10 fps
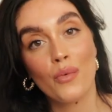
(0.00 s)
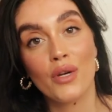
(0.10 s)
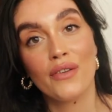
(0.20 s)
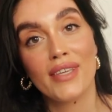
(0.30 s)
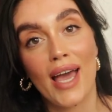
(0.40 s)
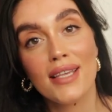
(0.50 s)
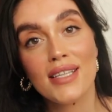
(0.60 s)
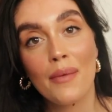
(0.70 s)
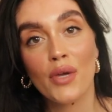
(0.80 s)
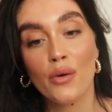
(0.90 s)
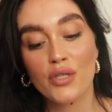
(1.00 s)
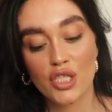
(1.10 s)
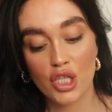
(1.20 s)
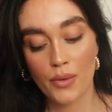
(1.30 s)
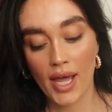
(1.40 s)
would have guessed, I'm going
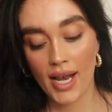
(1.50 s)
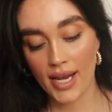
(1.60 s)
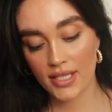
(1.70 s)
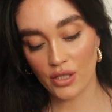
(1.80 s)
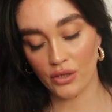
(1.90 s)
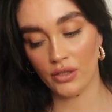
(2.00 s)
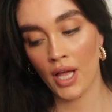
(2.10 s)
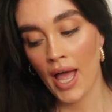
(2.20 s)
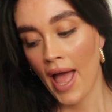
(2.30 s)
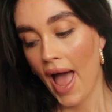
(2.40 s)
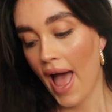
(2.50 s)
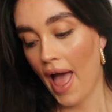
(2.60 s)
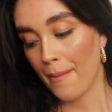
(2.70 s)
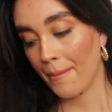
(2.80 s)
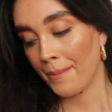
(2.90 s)
to do a little
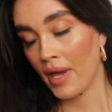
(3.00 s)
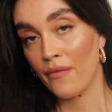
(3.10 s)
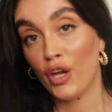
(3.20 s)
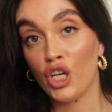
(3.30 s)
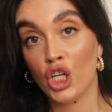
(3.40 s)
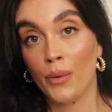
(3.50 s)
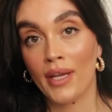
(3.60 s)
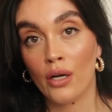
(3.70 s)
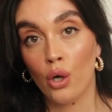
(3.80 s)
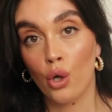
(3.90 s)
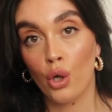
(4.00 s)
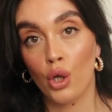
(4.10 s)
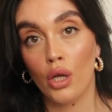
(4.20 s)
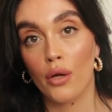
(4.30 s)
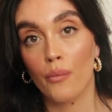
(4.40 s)
bit of a new in
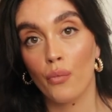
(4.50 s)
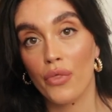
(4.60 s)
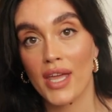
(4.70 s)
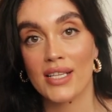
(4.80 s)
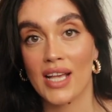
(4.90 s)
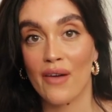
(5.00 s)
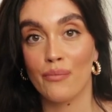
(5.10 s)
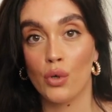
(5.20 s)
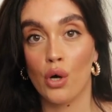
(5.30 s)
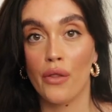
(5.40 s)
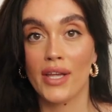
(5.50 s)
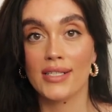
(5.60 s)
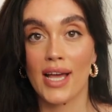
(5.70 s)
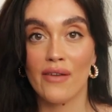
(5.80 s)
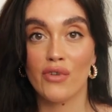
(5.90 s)
haul, things that I've bought,
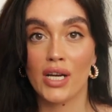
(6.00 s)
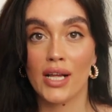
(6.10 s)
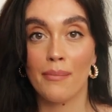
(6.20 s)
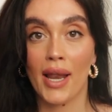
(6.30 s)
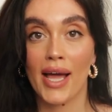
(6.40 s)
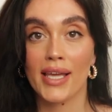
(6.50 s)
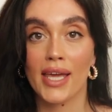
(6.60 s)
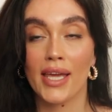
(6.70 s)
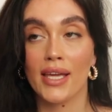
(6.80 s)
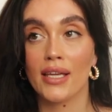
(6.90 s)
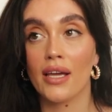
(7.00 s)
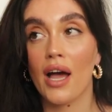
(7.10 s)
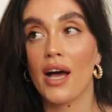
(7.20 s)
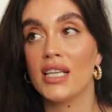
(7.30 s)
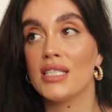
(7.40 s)
things that I really am liking,
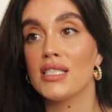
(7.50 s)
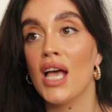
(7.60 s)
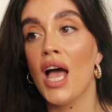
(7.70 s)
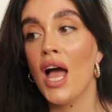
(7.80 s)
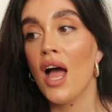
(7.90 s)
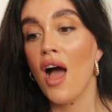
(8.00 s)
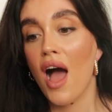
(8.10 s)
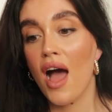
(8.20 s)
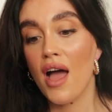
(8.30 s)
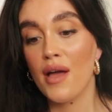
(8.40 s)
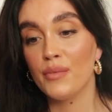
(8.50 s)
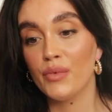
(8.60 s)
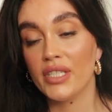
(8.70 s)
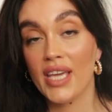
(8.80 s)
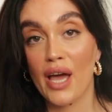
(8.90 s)
and
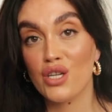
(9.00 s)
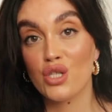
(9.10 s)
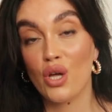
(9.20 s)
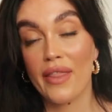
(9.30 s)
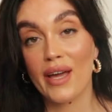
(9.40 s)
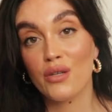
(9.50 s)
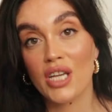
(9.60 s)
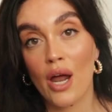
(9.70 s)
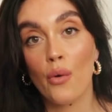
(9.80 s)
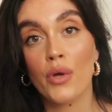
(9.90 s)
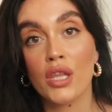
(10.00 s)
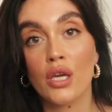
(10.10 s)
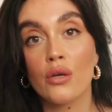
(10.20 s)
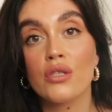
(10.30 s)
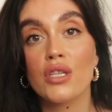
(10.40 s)
yeah, I just thought that I'd share it with
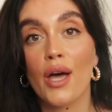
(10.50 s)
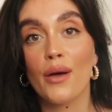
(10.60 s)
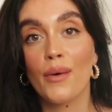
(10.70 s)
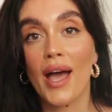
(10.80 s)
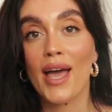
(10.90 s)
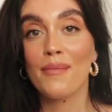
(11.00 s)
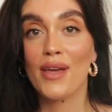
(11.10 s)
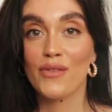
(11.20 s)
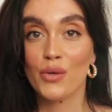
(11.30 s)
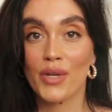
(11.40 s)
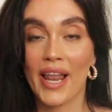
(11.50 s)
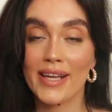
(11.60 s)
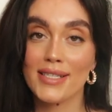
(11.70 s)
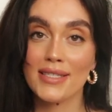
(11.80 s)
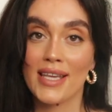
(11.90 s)
you. So if you would
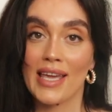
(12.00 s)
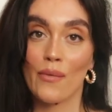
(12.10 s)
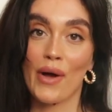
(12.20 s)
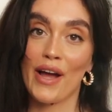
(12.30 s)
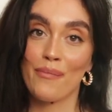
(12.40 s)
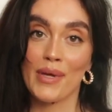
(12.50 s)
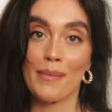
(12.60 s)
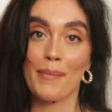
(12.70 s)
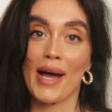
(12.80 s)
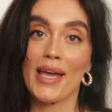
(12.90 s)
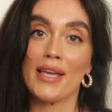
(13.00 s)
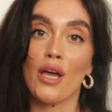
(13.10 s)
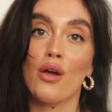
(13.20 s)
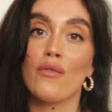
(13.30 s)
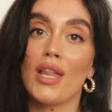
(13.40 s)
like to see what I've been buying
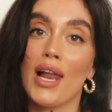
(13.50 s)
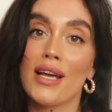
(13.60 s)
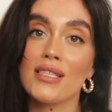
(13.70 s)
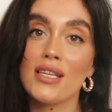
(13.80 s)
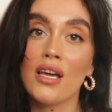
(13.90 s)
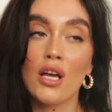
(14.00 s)
over the last